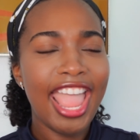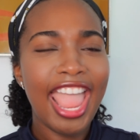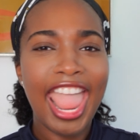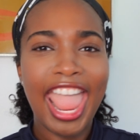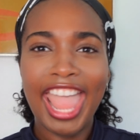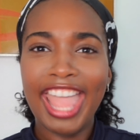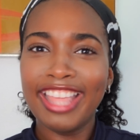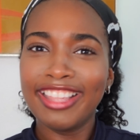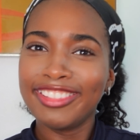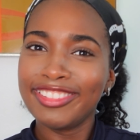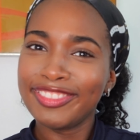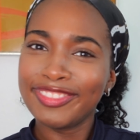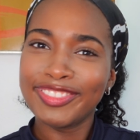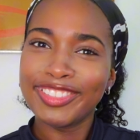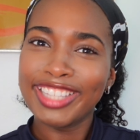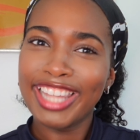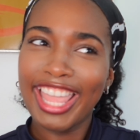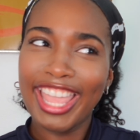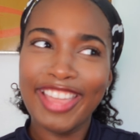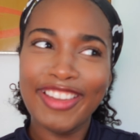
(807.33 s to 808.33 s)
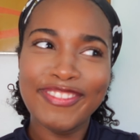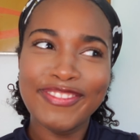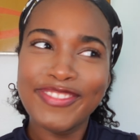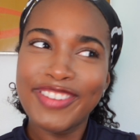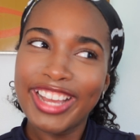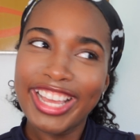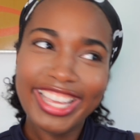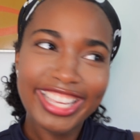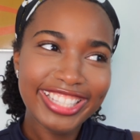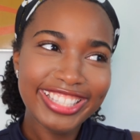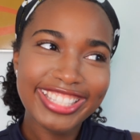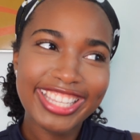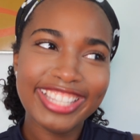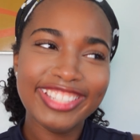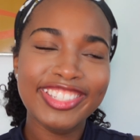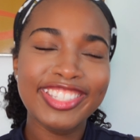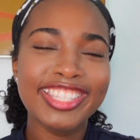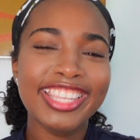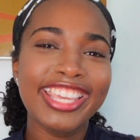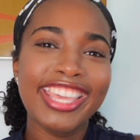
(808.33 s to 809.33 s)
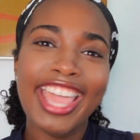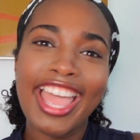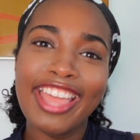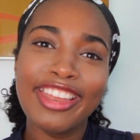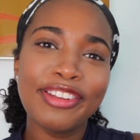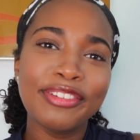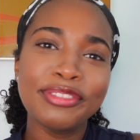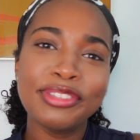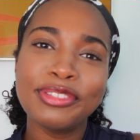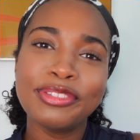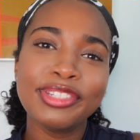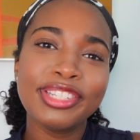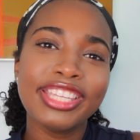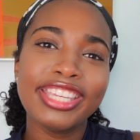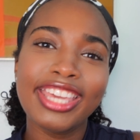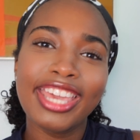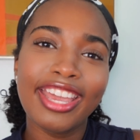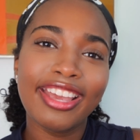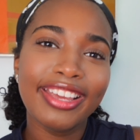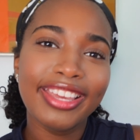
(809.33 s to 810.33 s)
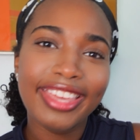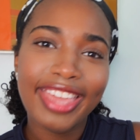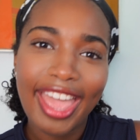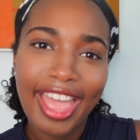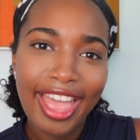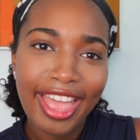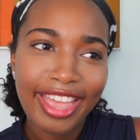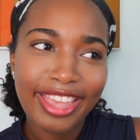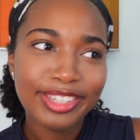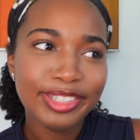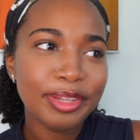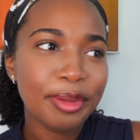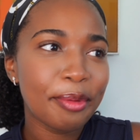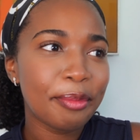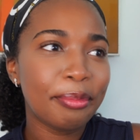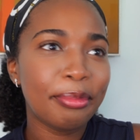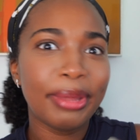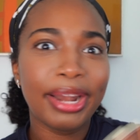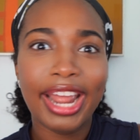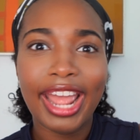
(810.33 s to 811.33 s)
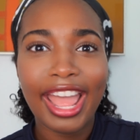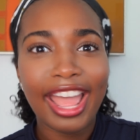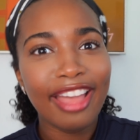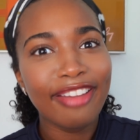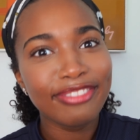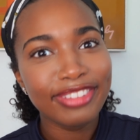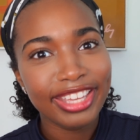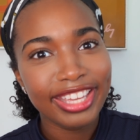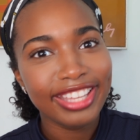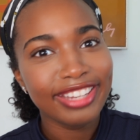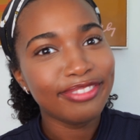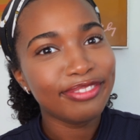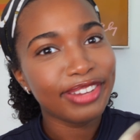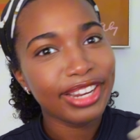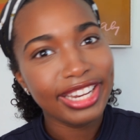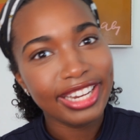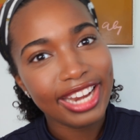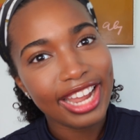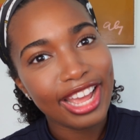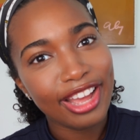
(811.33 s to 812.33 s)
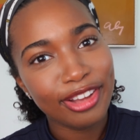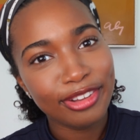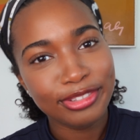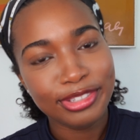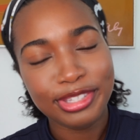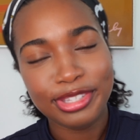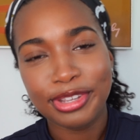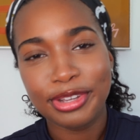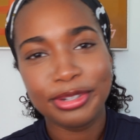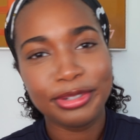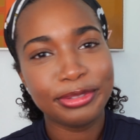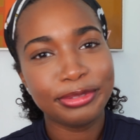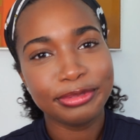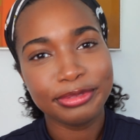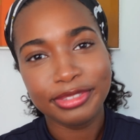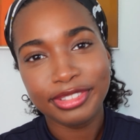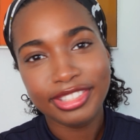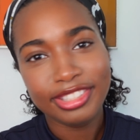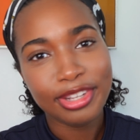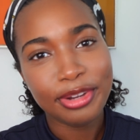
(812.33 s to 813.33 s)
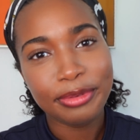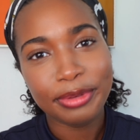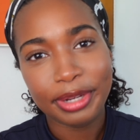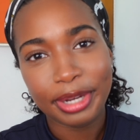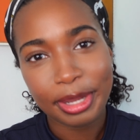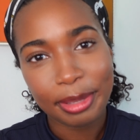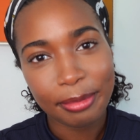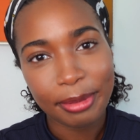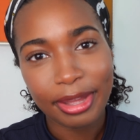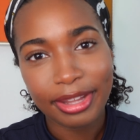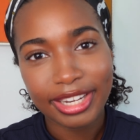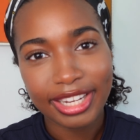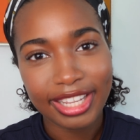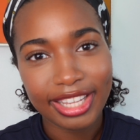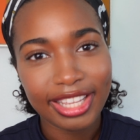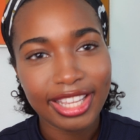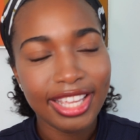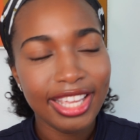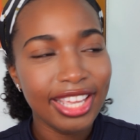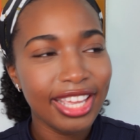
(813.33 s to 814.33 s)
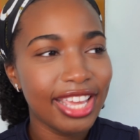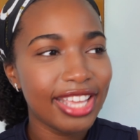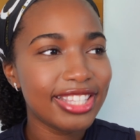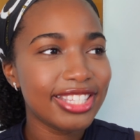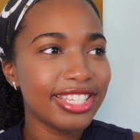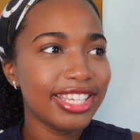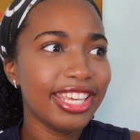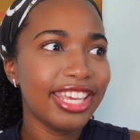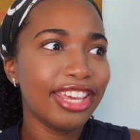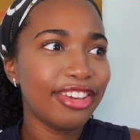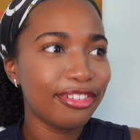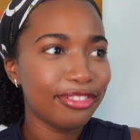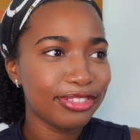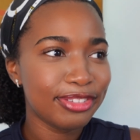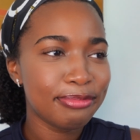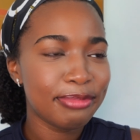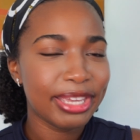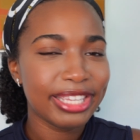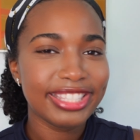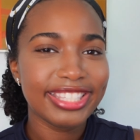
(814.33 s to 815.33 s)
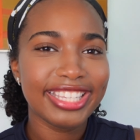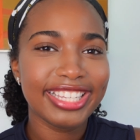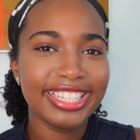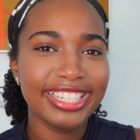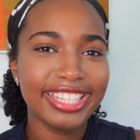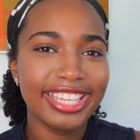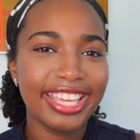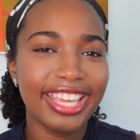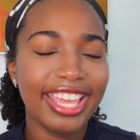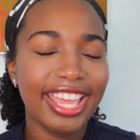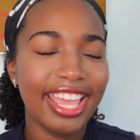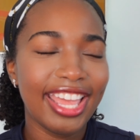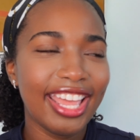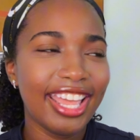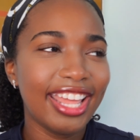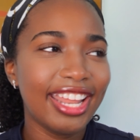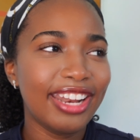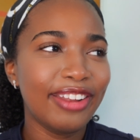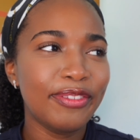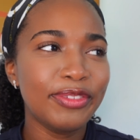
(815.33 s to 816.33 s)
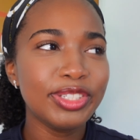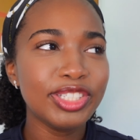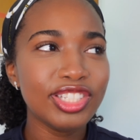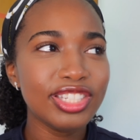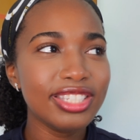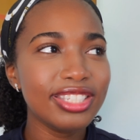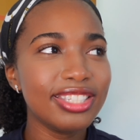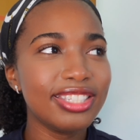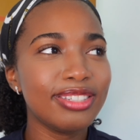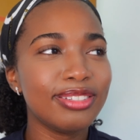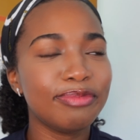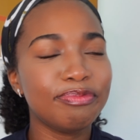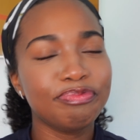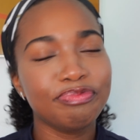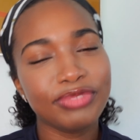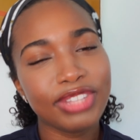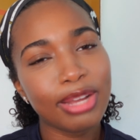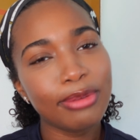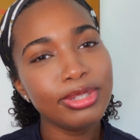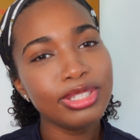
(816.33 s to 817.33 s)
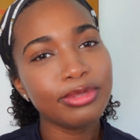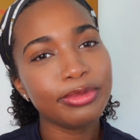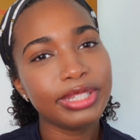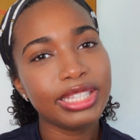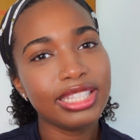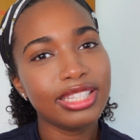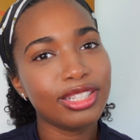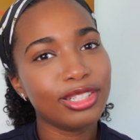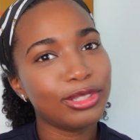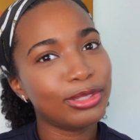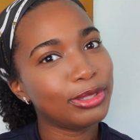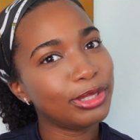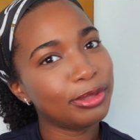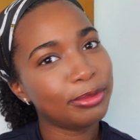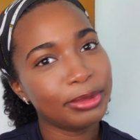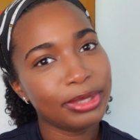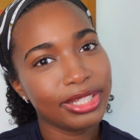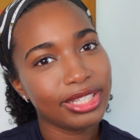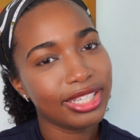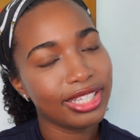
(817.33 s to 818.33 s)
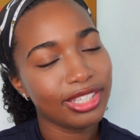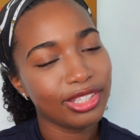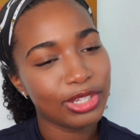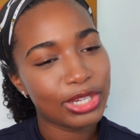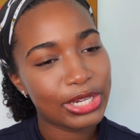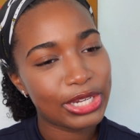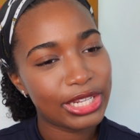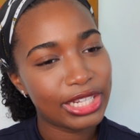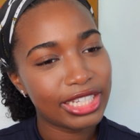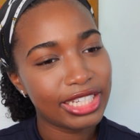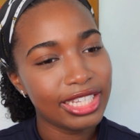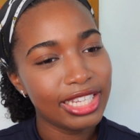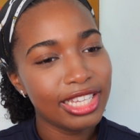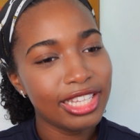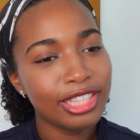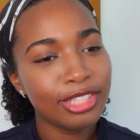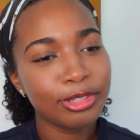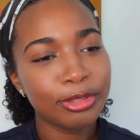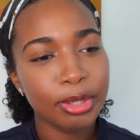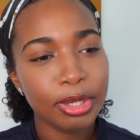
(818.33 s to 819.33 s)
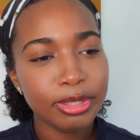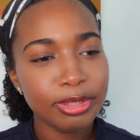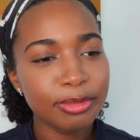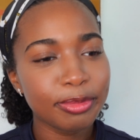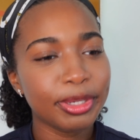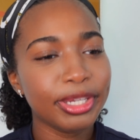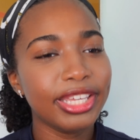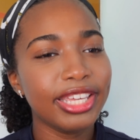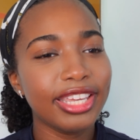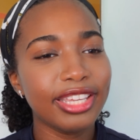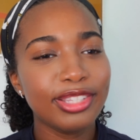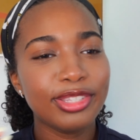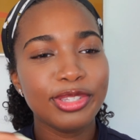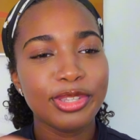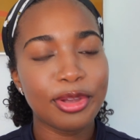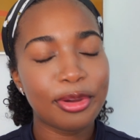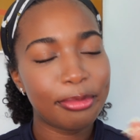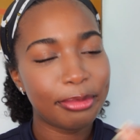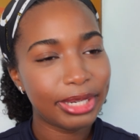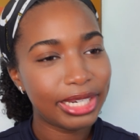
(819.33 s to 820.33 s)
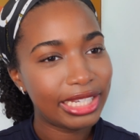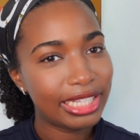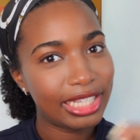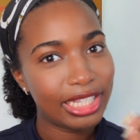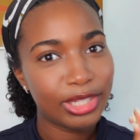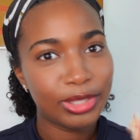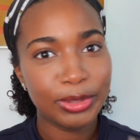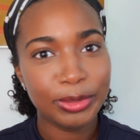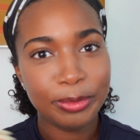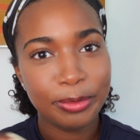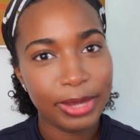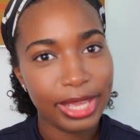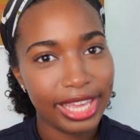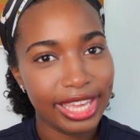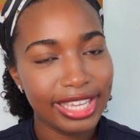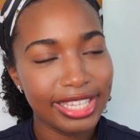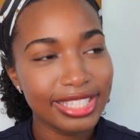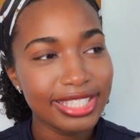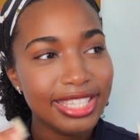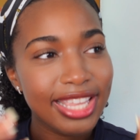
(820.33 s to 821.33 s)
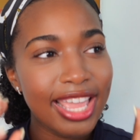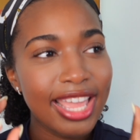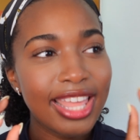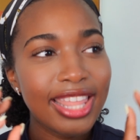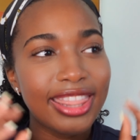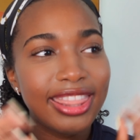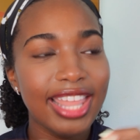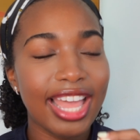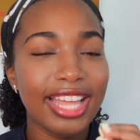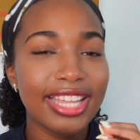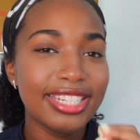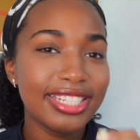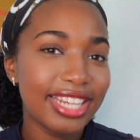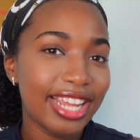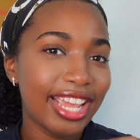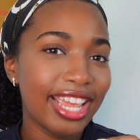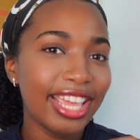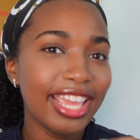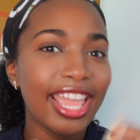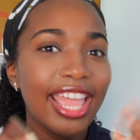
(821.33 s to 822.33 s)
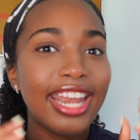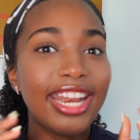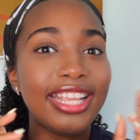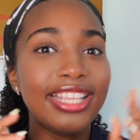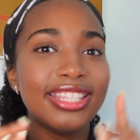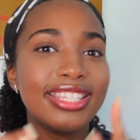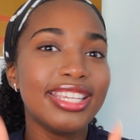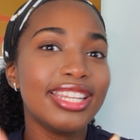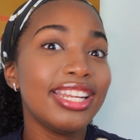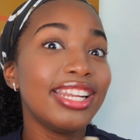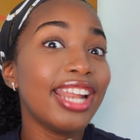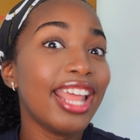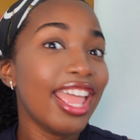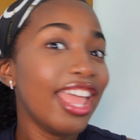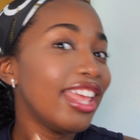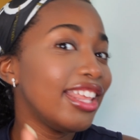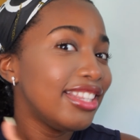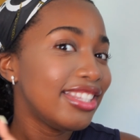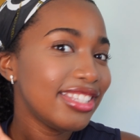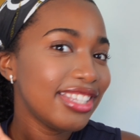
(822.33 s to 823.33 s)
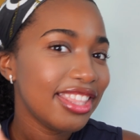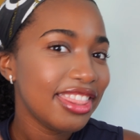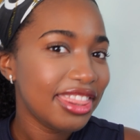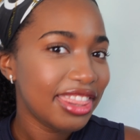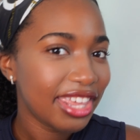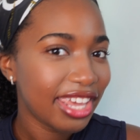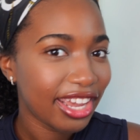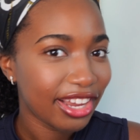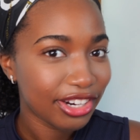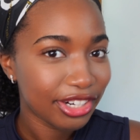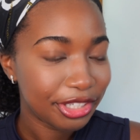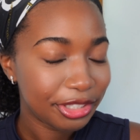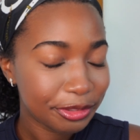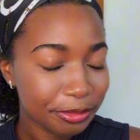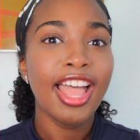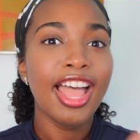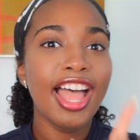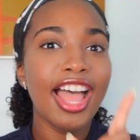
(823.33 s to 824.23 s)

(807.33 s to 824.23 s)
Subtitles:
And we're like, what? And she's like, yeah, I don't usually carry cash, but I have it right now, so don't worry about it. It's a gift, basically. And it was that was really the Lord working, y'all. The Lord was working in so many little ways that day, and it didn't end there.